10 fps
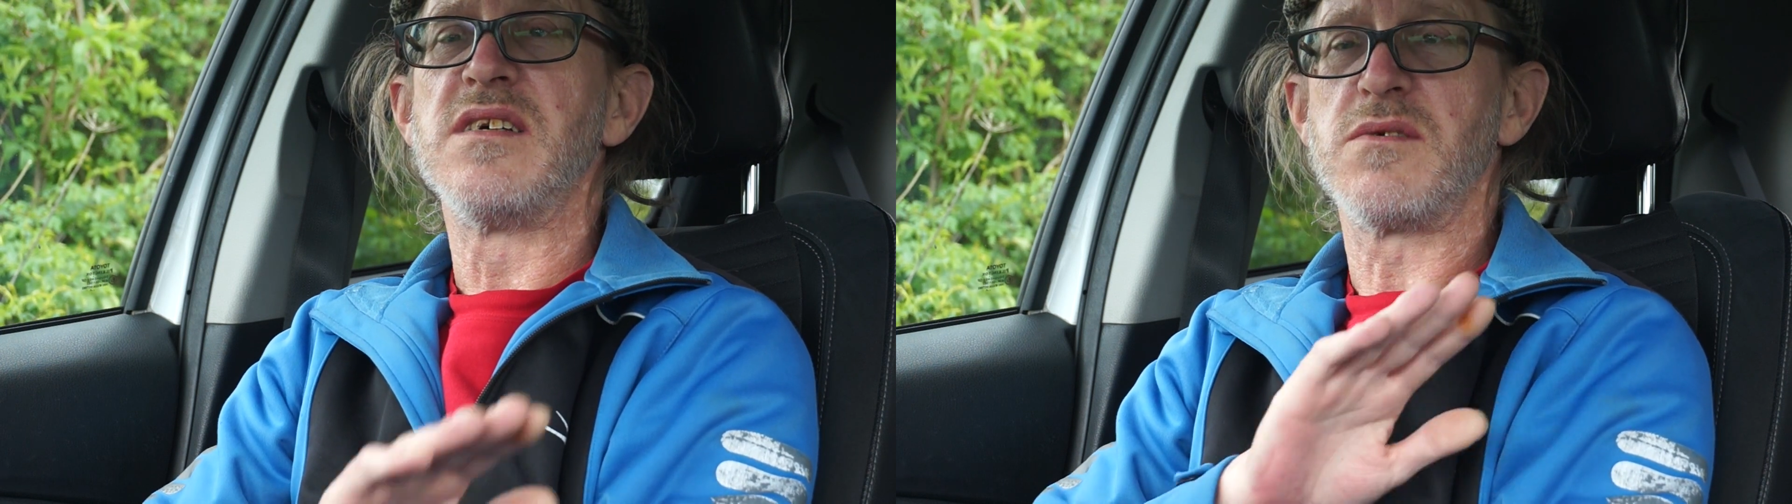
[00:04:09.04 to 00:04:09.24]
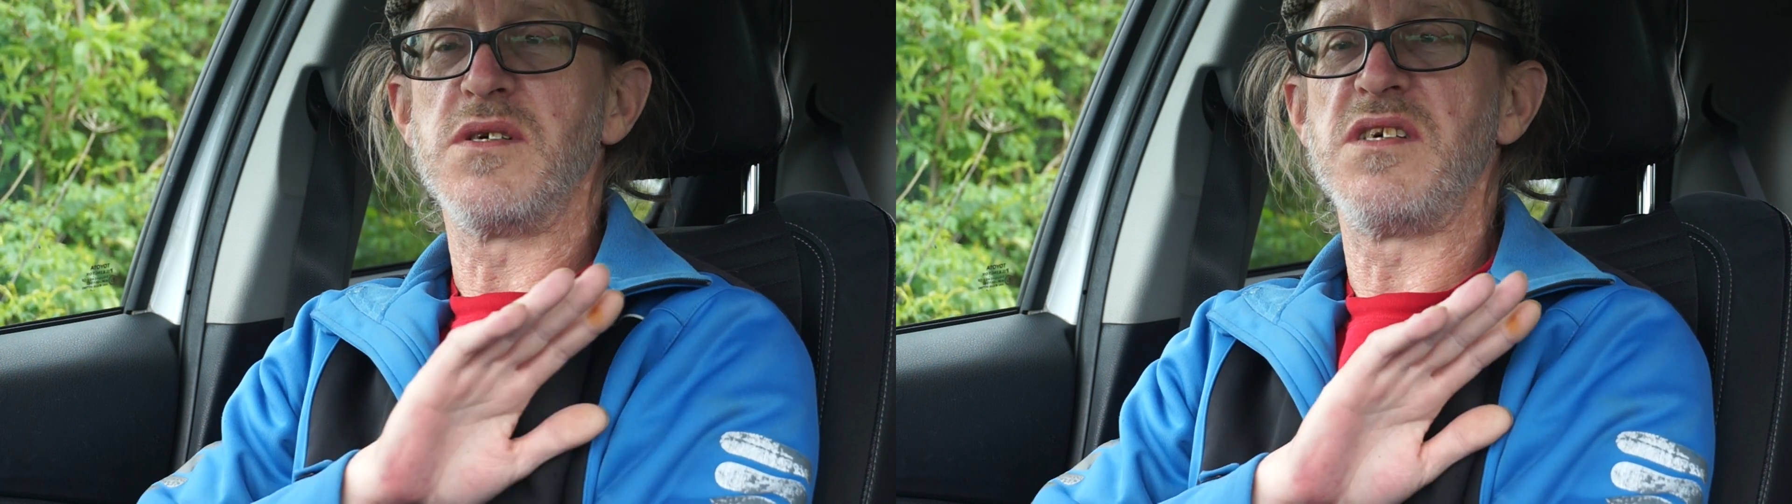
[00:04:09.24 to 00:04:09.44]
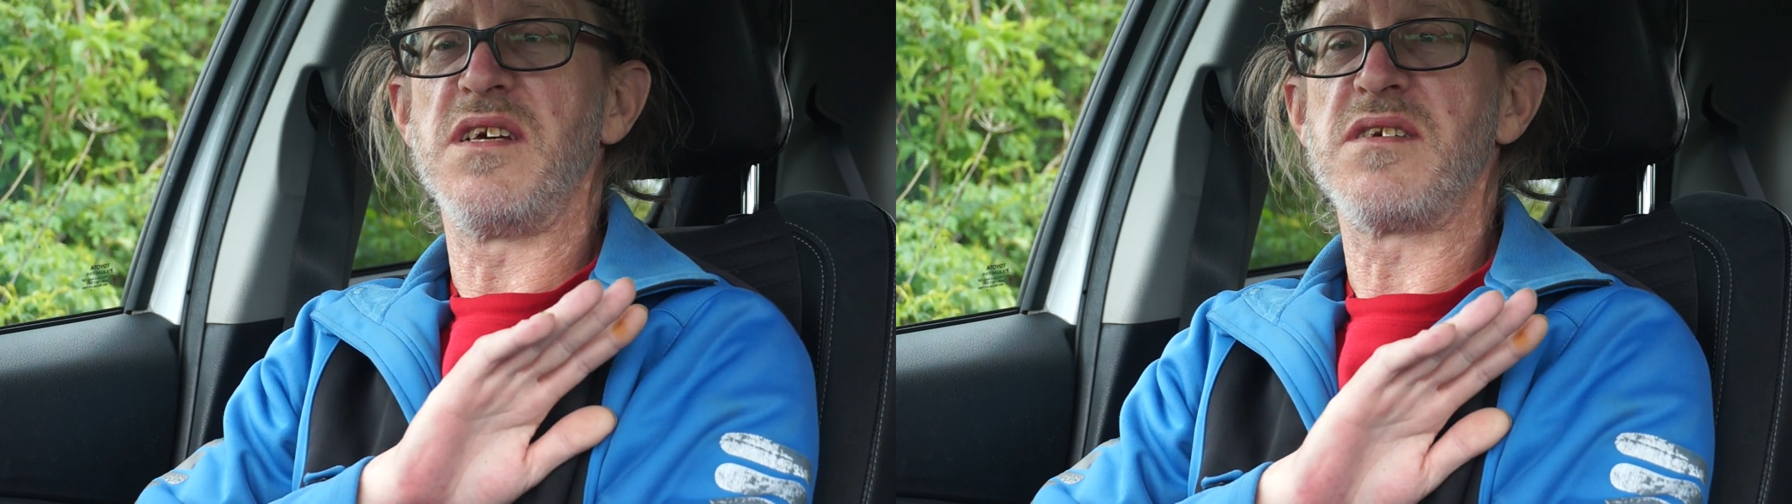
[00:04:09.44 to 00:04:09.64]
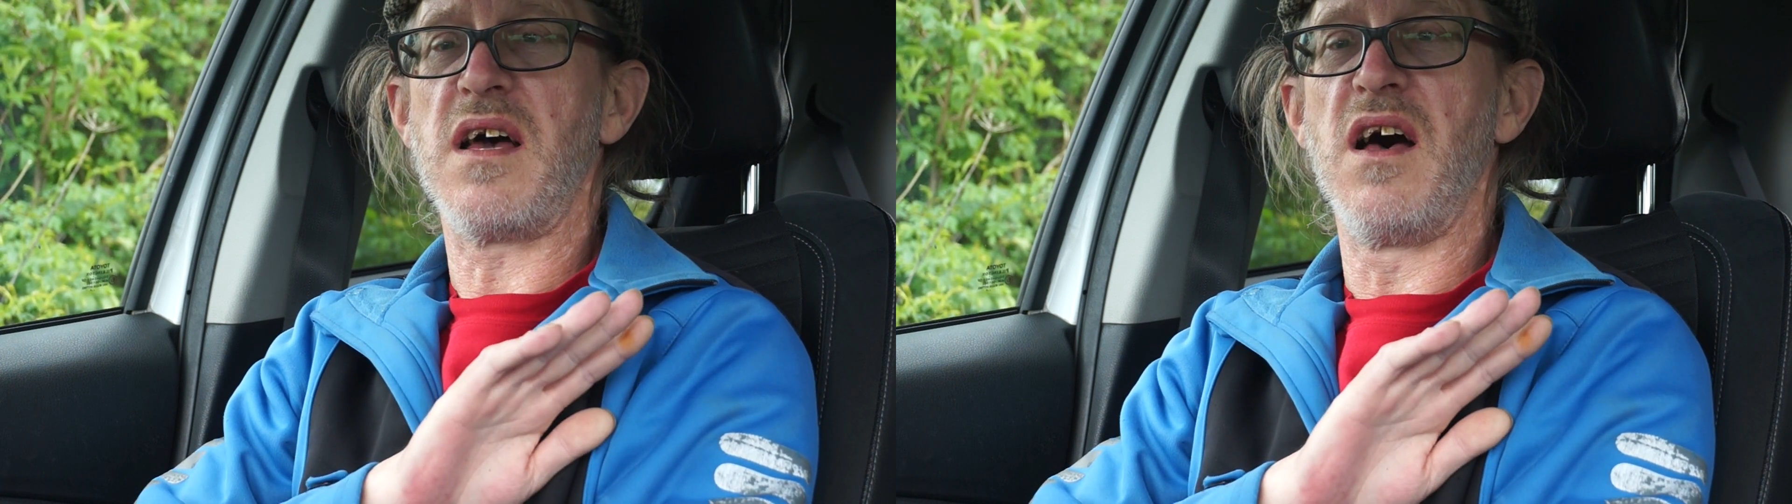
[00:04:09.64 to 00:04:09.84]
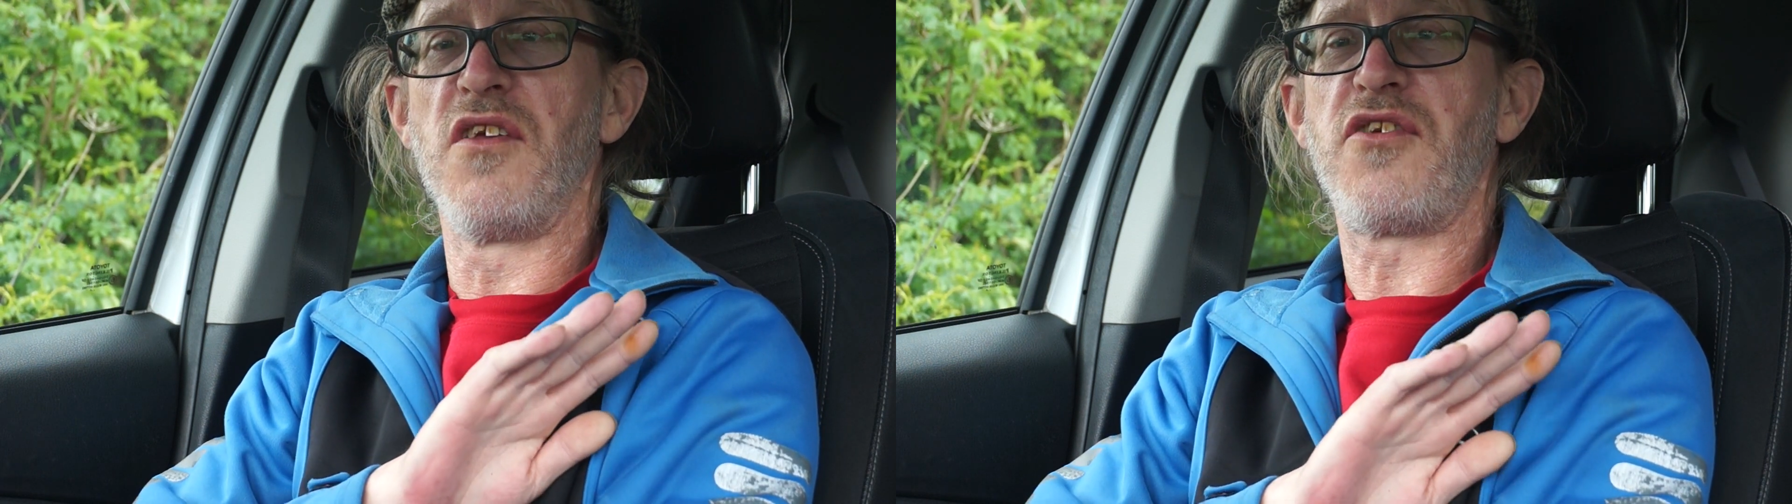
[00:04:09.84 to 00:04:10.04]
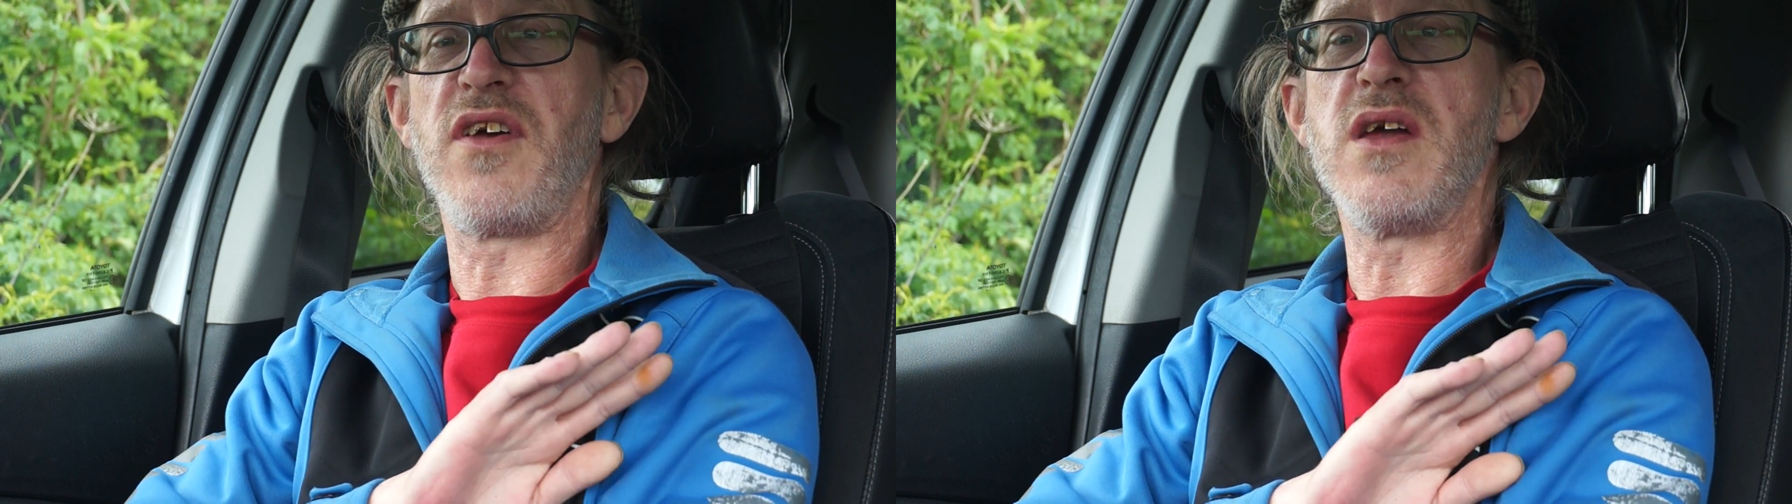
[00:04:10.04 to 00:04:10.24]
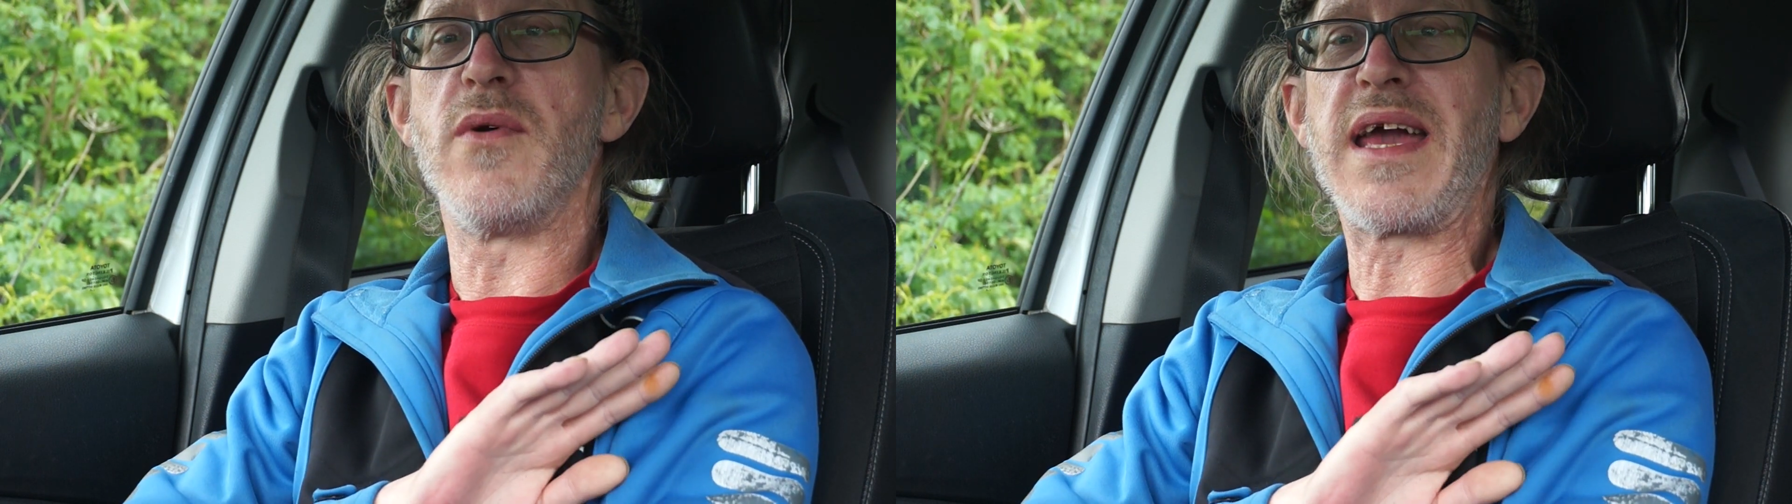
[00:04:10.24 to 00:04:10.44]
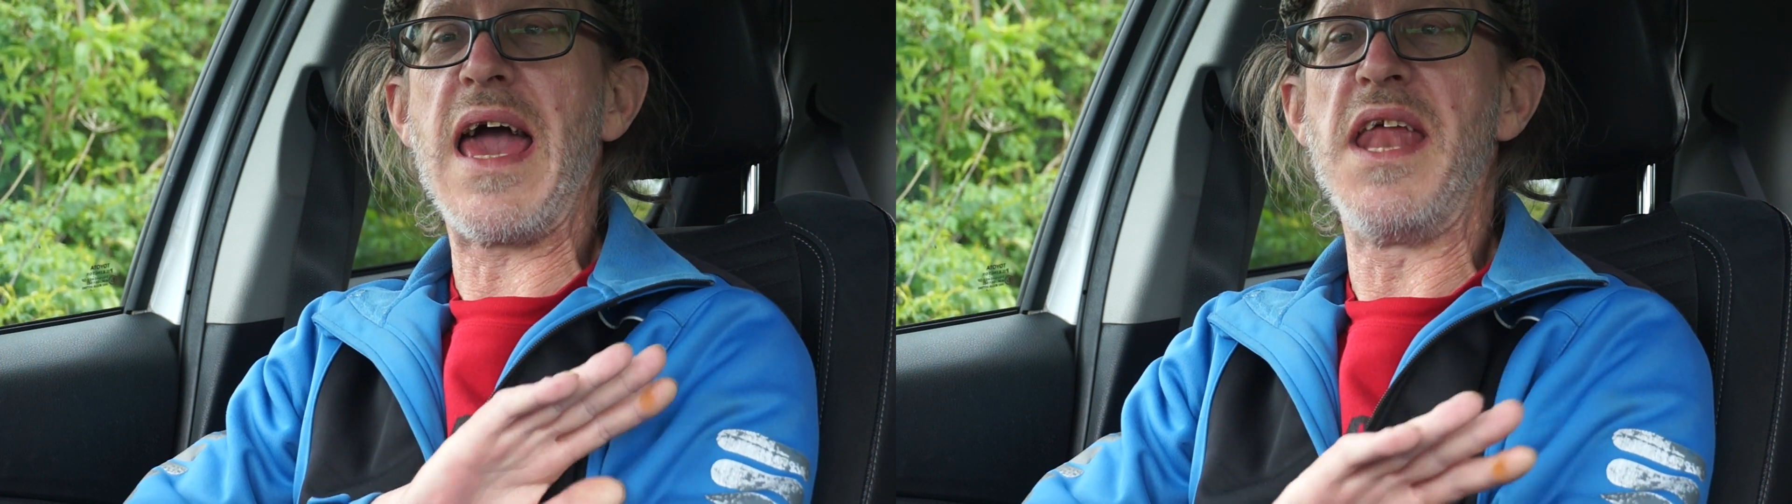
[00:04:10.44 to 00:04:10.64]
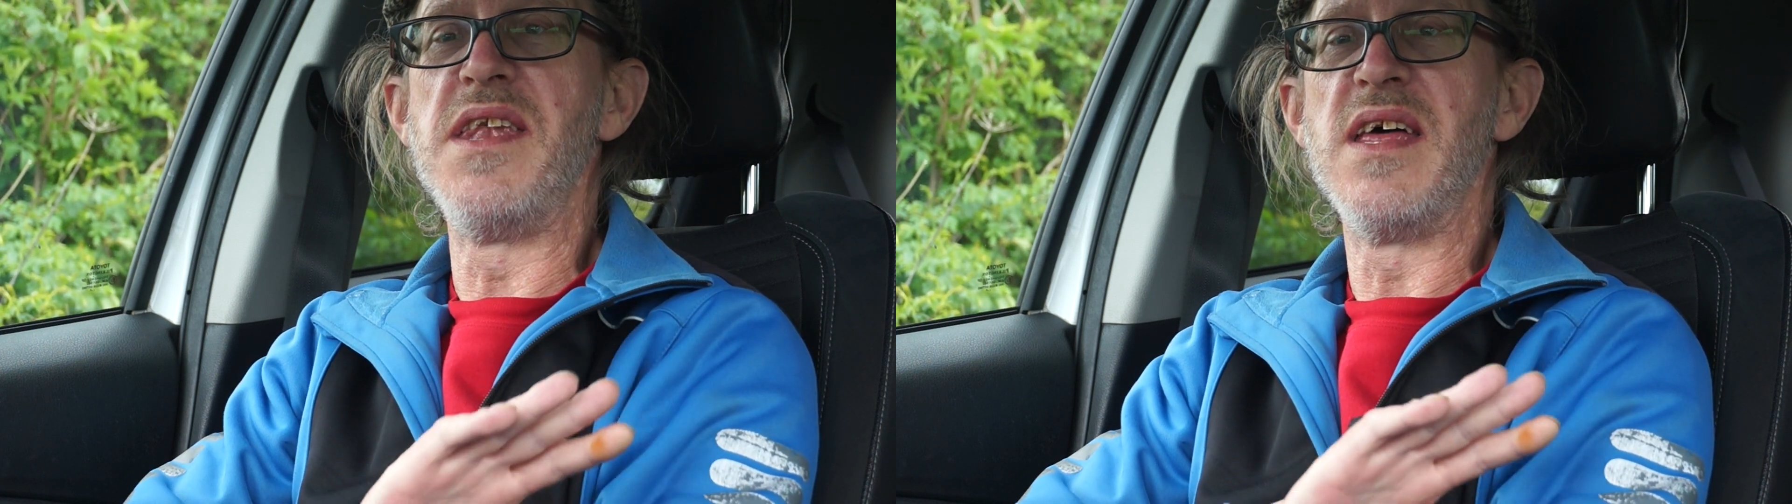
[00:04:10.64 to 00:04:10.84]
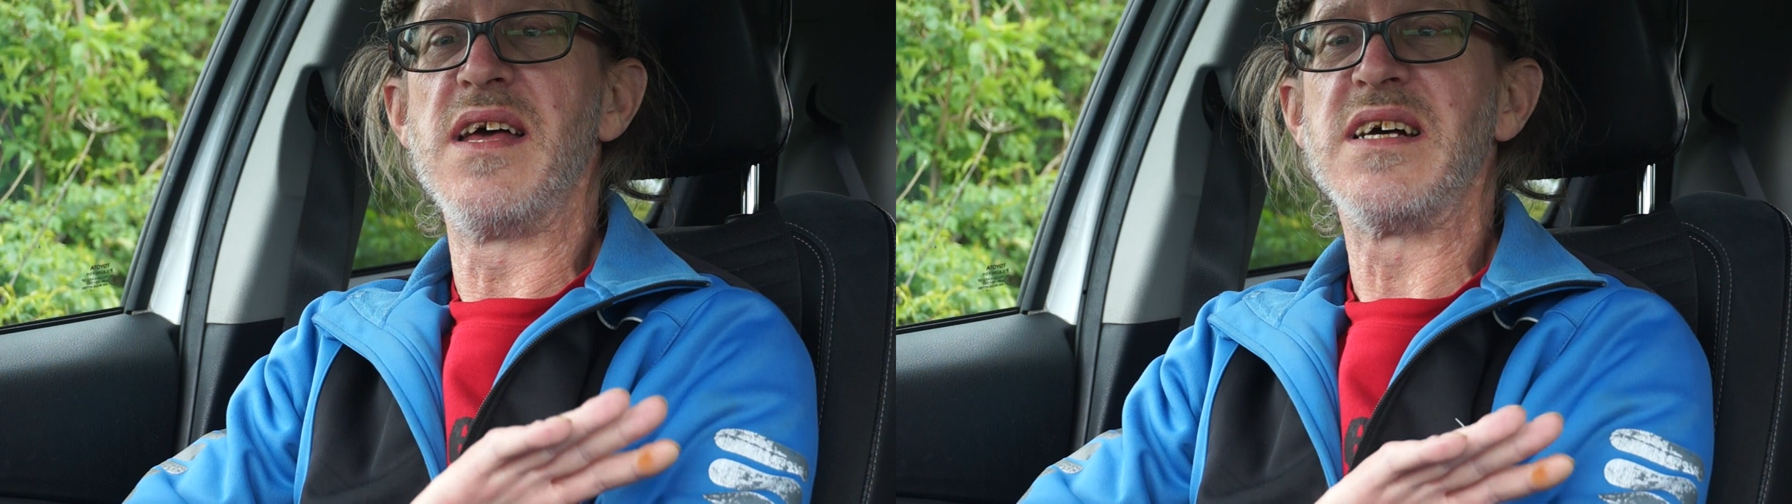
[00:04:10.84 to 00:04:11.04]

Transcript: So he says, I'll see you again